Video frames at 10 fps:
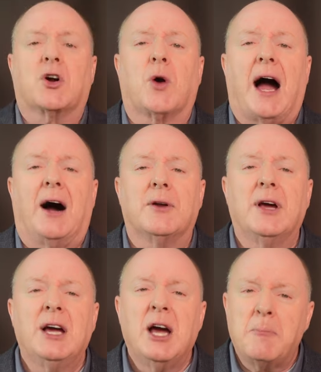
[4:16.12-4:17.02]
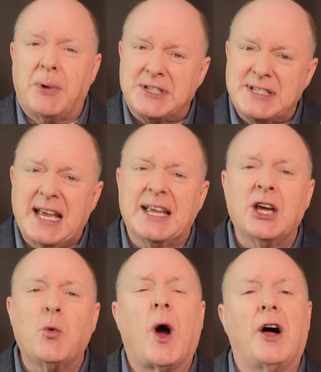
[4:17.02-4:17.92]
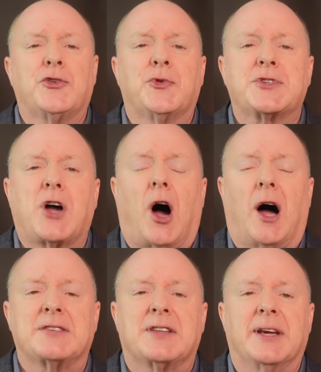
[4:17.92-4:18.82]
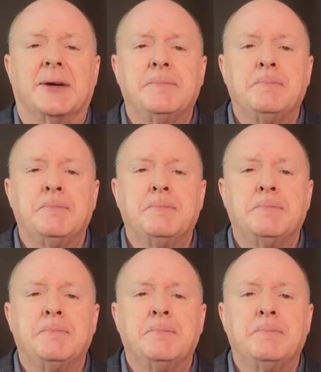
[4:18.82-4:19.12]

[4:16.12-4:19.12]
the crowd. But digging wells was costly.